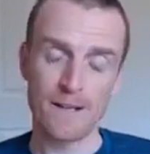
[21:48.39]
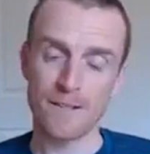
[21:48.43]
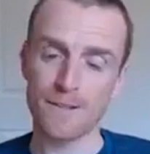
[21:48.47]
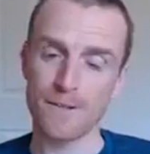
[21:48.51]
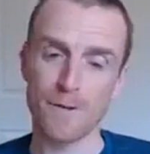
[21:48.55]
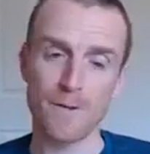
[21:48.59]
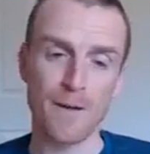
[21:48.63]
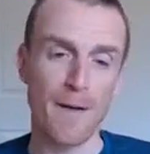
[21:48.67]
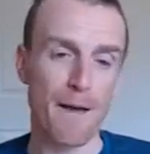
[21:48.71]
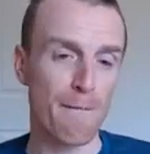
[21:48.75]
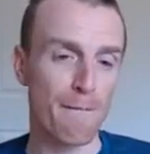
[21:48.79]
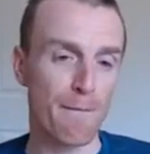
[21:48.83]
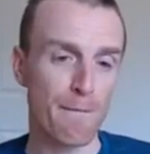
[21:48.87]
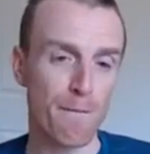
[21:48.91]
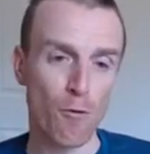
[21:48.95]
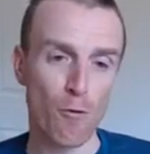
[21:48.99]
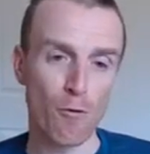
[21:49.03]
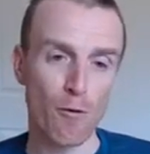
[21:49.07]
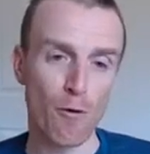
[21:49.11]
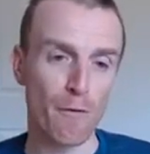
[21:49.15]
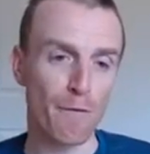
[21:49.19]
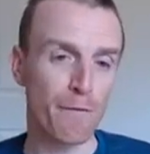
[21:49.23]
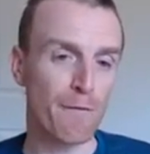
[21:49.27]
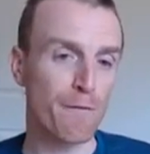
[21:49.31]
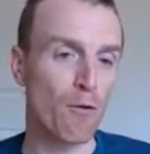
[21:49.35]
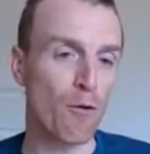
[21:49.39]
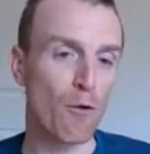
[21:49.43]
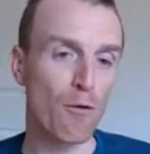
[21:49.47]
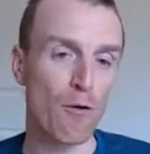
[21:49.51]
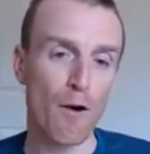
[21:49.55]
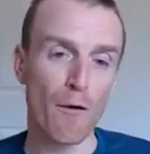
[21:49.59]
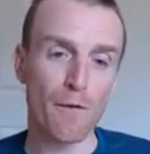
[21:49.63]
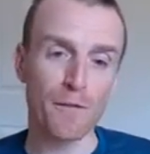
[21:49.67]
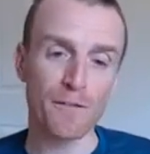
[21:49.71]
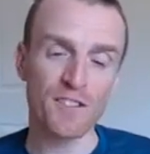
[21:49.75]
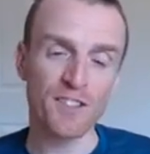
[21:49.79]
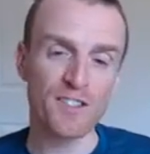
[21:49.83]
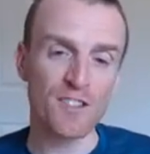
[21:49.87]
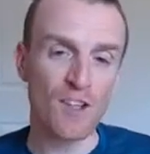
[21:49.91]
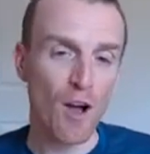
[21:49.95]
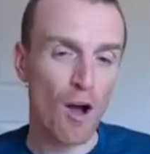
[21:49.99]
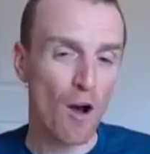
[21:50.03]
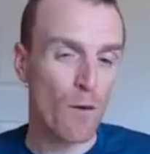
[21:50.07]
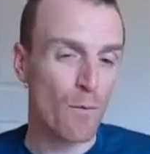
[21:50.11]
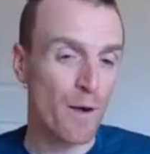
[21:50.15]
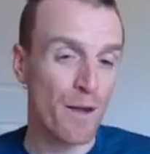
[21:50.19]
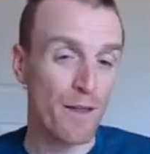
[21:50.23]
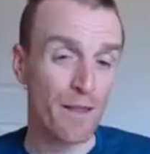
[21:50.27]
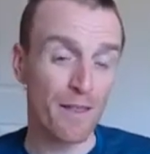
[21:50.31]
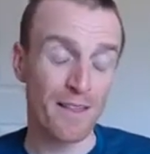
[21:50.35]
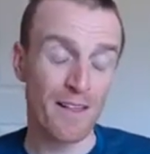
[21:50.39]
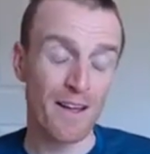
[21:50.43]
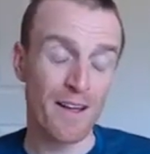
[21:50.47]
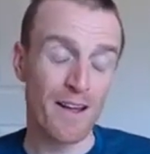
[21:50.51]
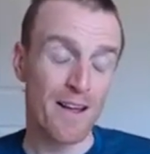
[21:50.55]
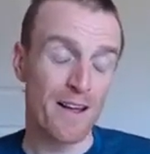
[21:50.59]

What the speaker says: So yeah, 4 on, 4 off. Start with